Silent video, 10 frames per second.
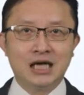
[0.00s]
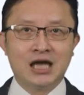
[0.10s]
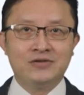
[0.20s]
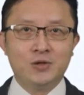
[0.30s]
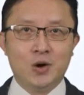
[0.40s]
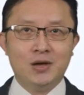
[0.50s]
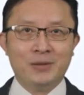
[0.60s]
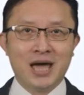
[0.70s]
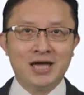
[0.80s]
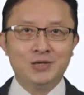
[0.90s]
If you are a
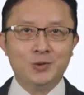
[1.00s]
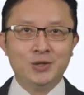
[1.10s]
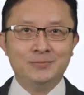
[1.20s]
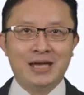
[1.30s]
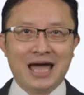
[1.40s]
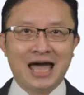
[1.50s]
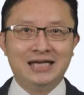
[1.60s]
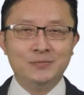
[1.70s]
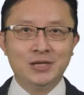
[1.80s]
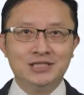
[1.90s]
buyer who has been
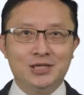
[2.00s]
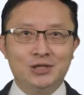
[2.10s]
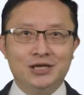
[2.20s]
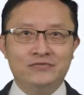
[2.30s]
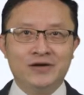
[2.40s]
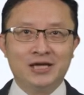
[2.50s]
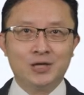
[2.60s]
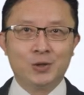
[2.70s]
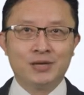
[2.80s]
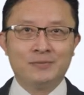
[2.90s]
actively searching for a
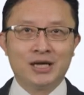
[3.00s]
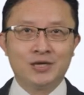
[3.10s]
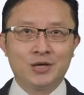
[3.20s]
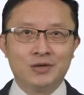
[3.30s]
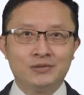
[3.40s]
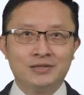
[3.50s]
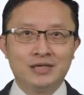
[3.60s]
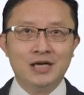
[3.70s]
newer and bigger home,